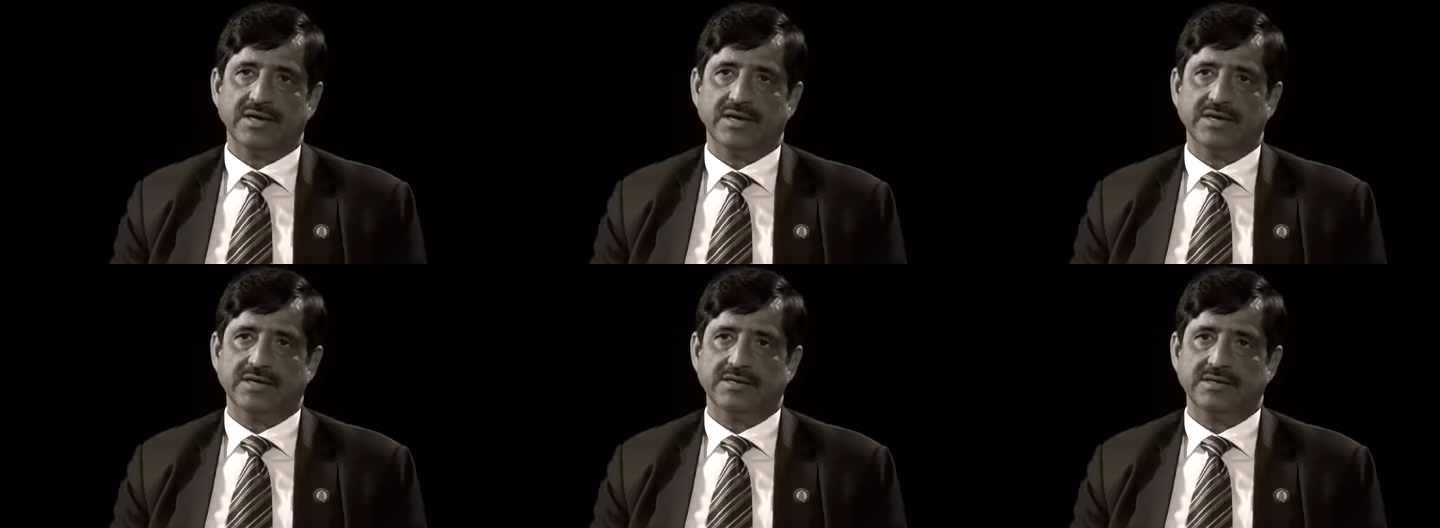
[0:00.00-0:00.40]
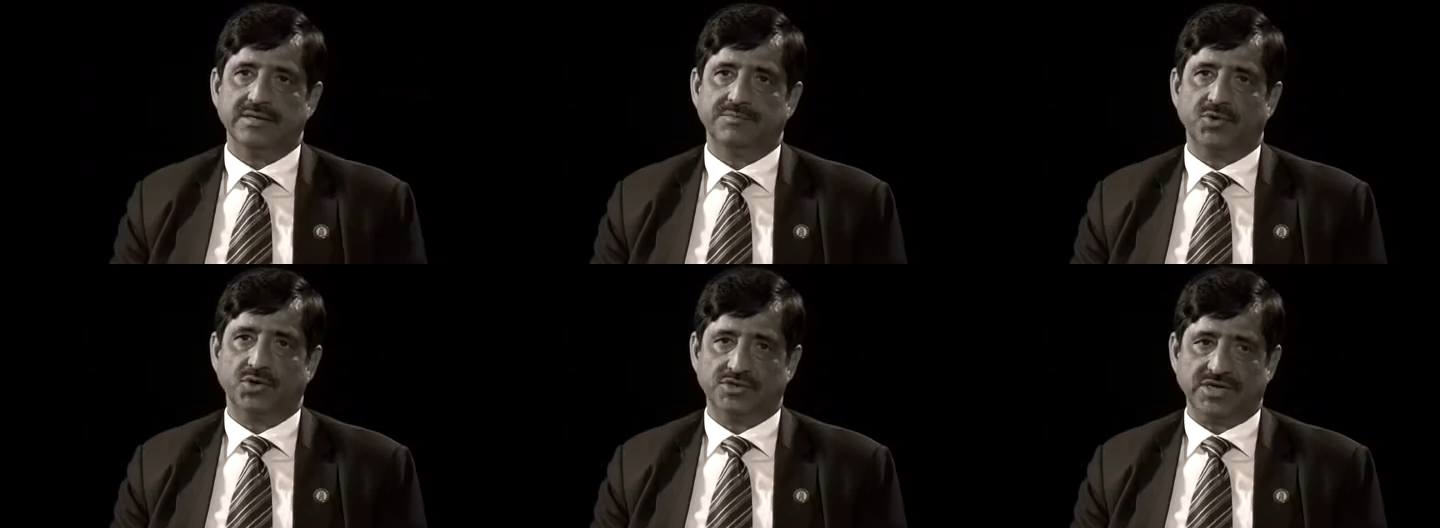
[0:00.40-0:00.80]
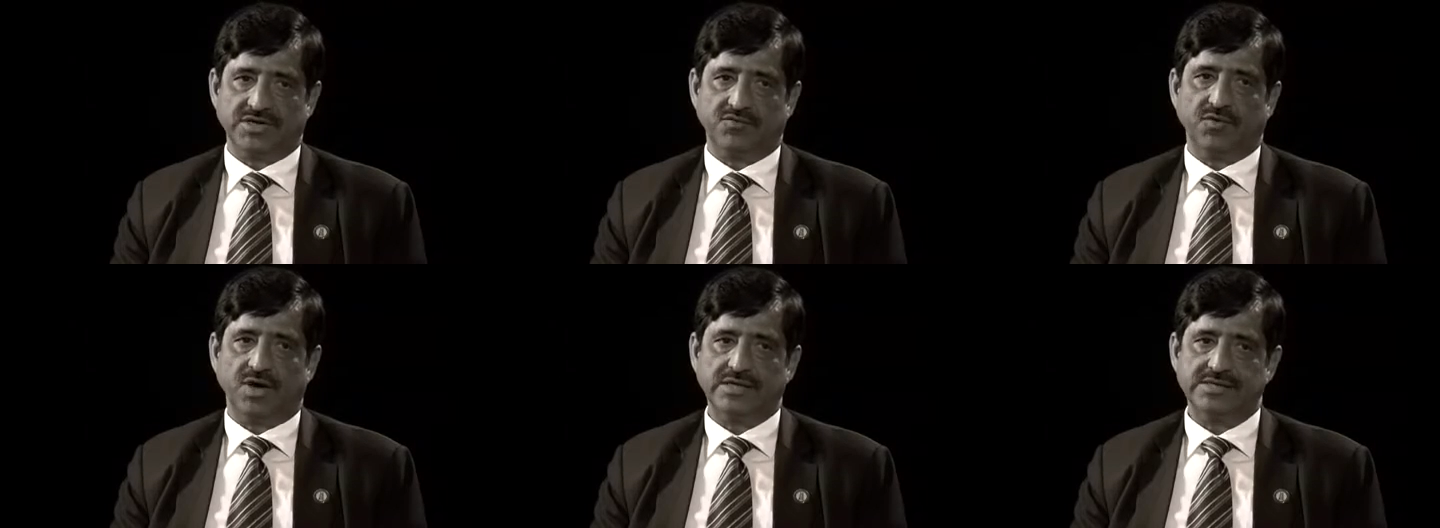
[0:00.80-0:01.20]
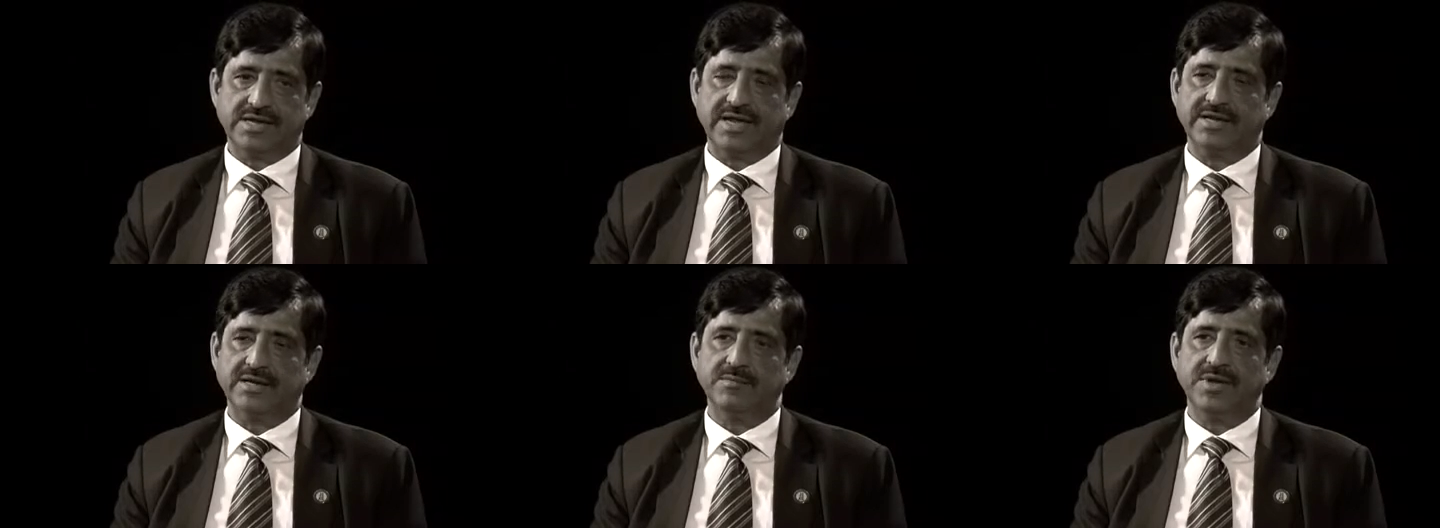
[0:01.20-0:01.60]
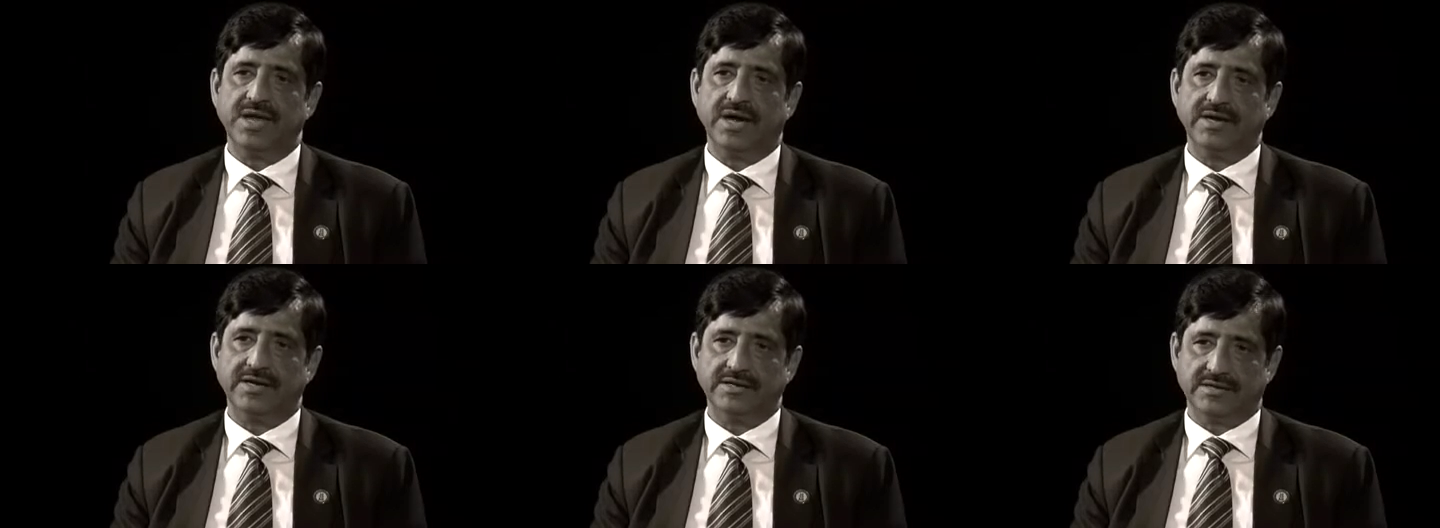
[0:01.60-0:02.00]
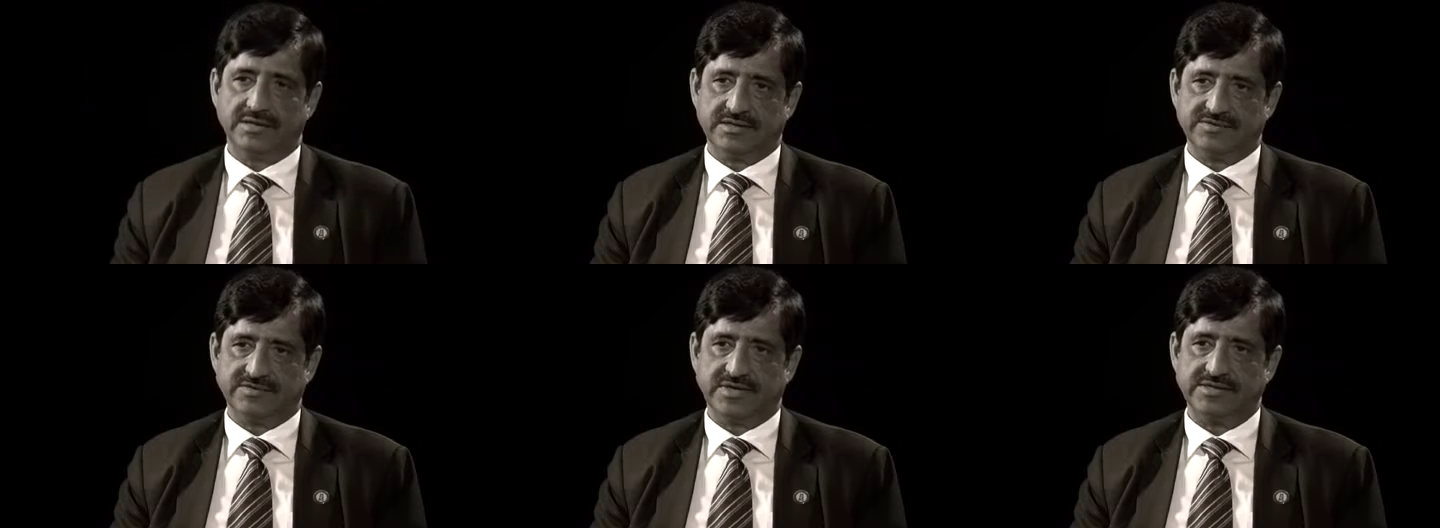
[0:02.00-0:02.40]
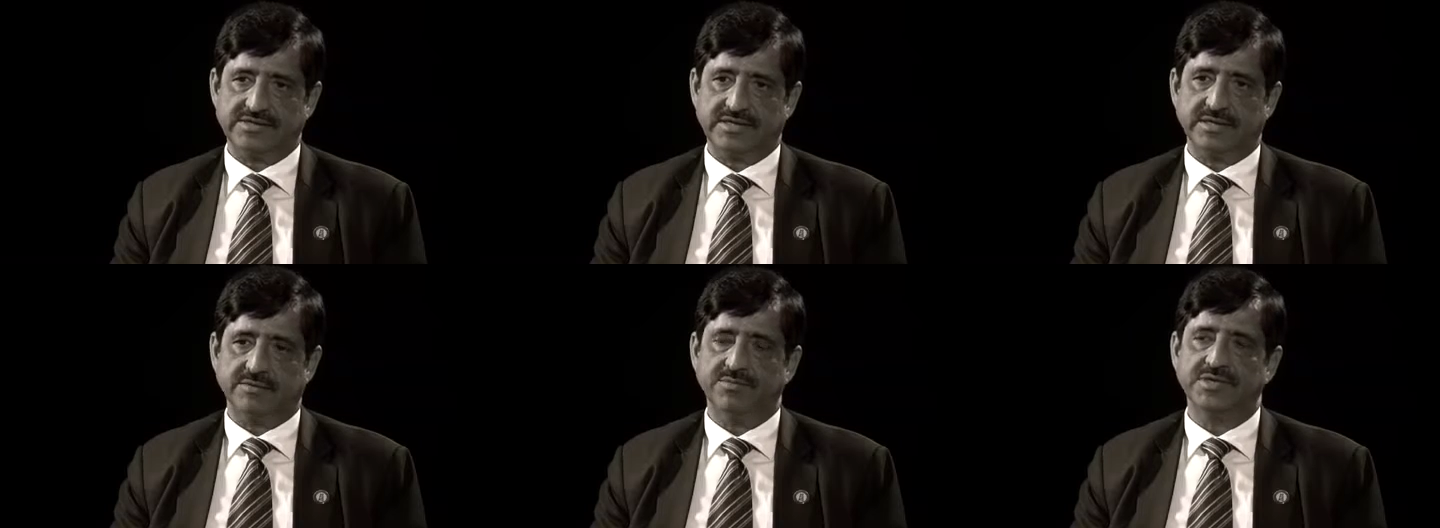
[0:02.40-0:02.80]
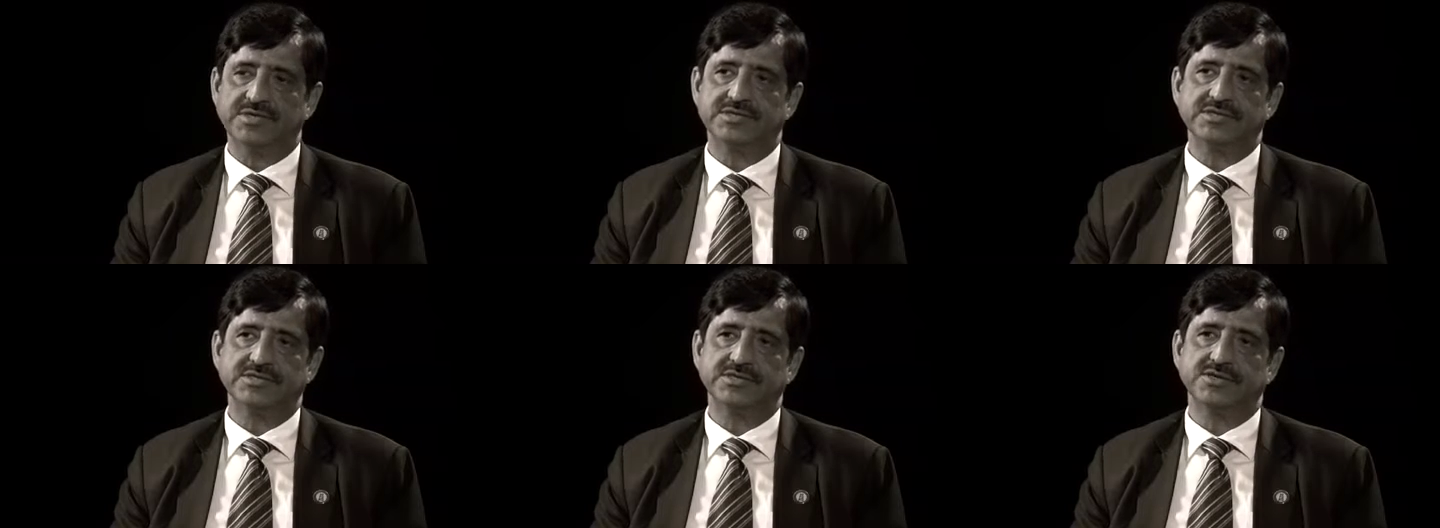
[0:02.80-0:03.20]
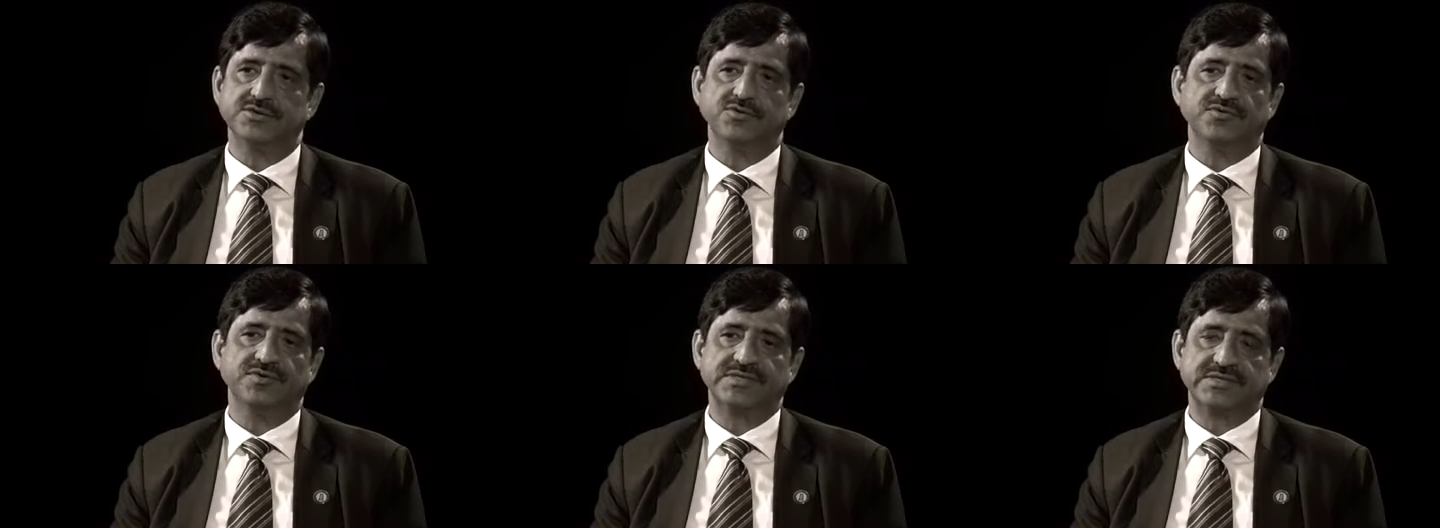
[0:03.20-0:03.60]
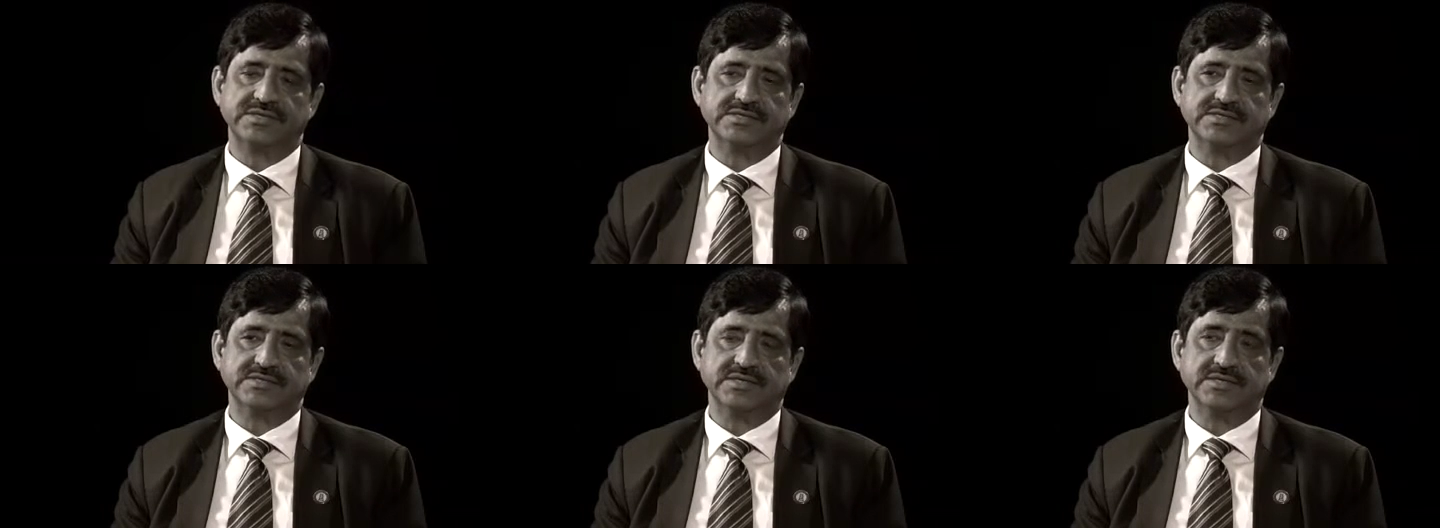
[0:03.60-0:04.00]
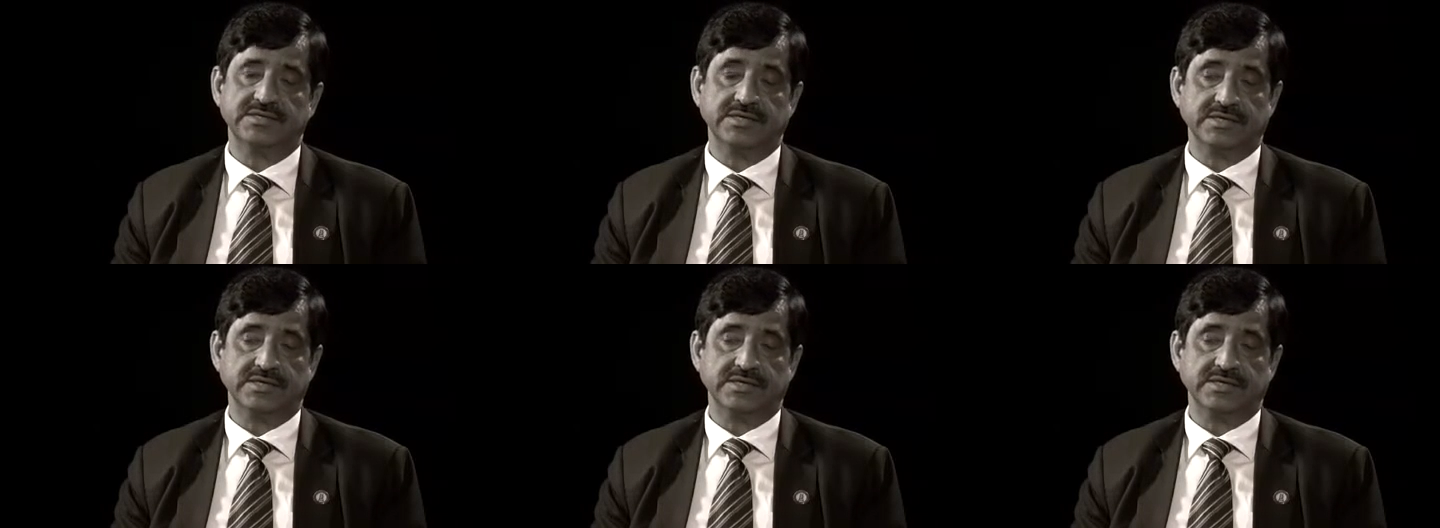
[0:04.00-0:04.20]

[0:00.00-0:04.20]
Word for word: and the project was lagging behind as well as the completion schedule was concerned.